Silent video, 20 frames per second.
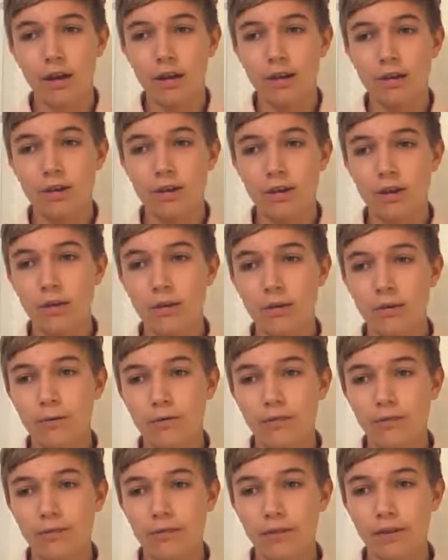So
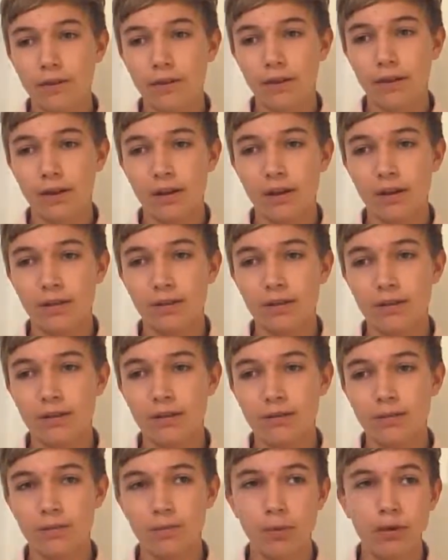
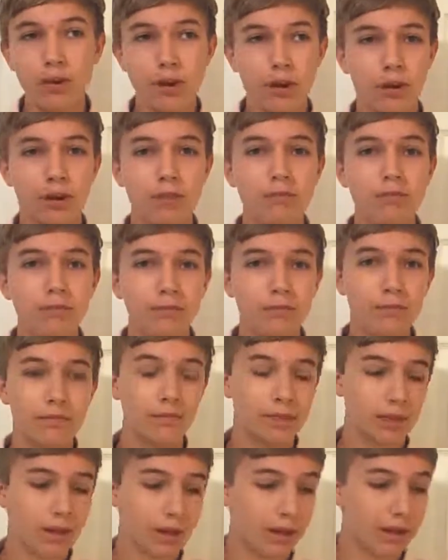it's pretty good.
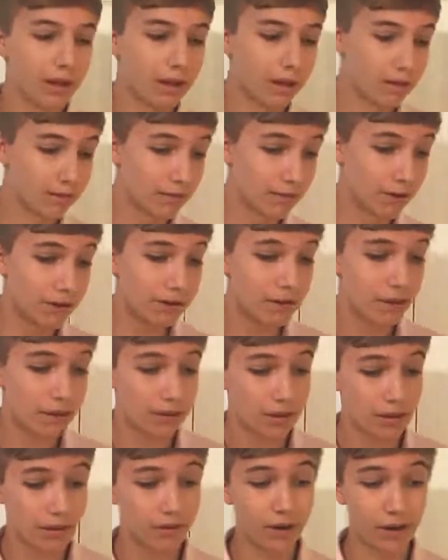It's very
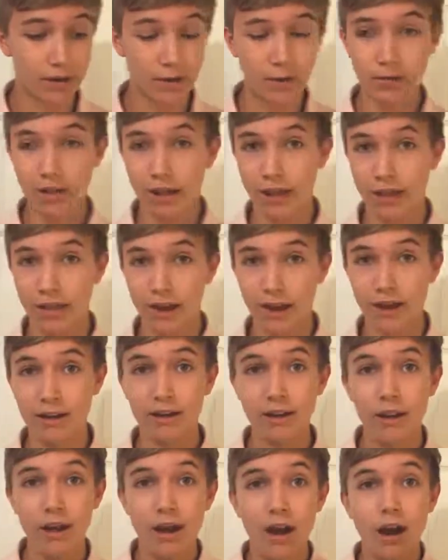sensitive. I do like that.
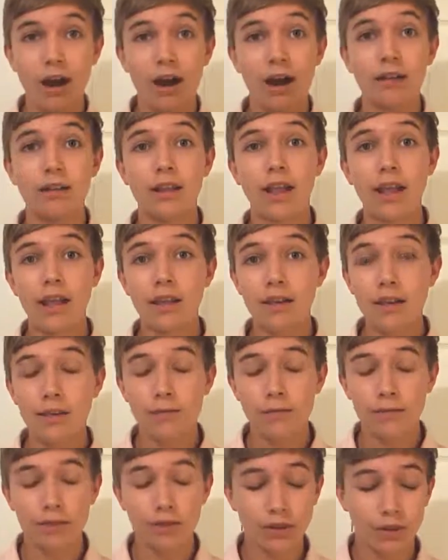I like
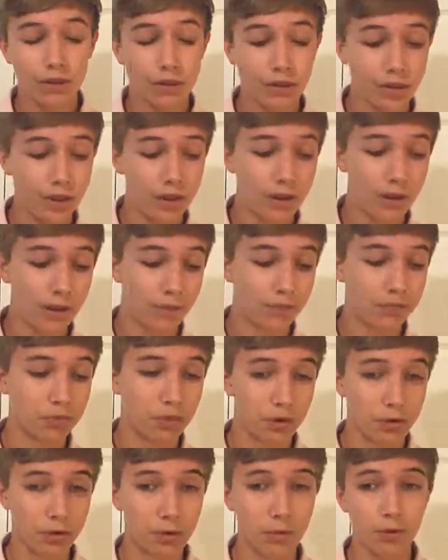the
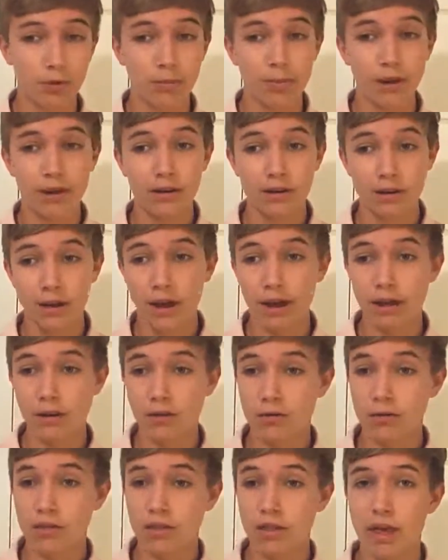mute button. I
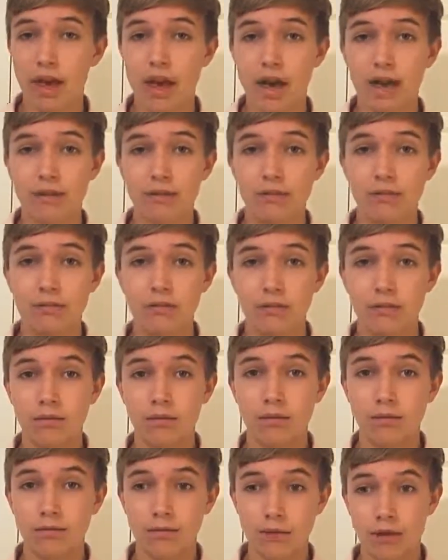use that
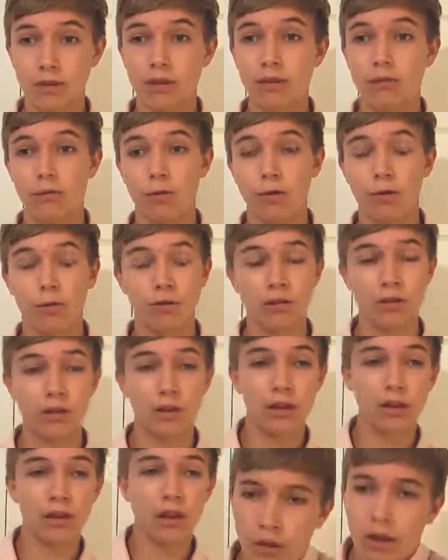fairly
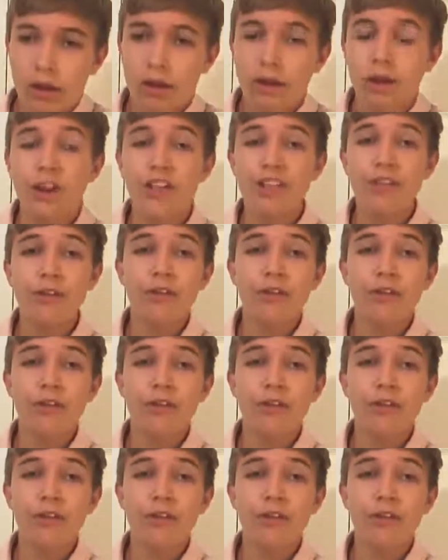frequently. And another